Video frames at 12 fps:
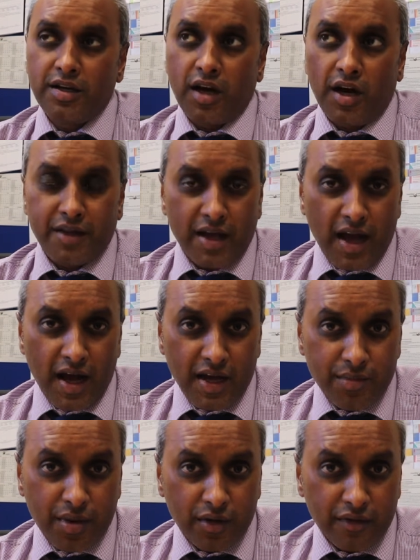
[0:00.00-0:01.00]
Are they
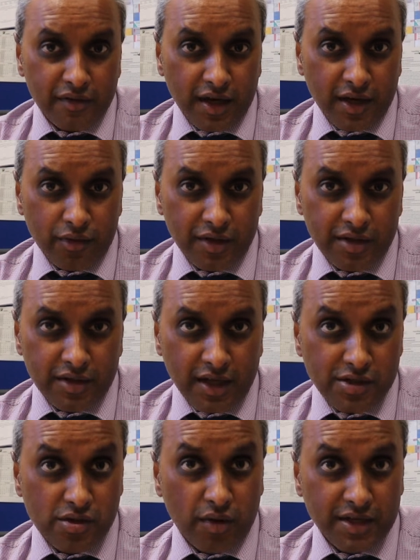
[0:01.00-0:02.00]
hypothyroid?
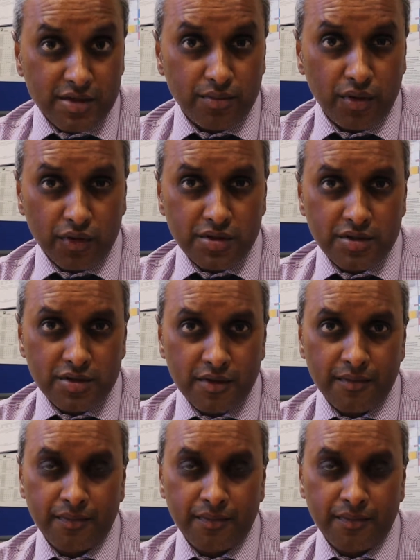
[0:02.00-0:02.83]
That's quite important,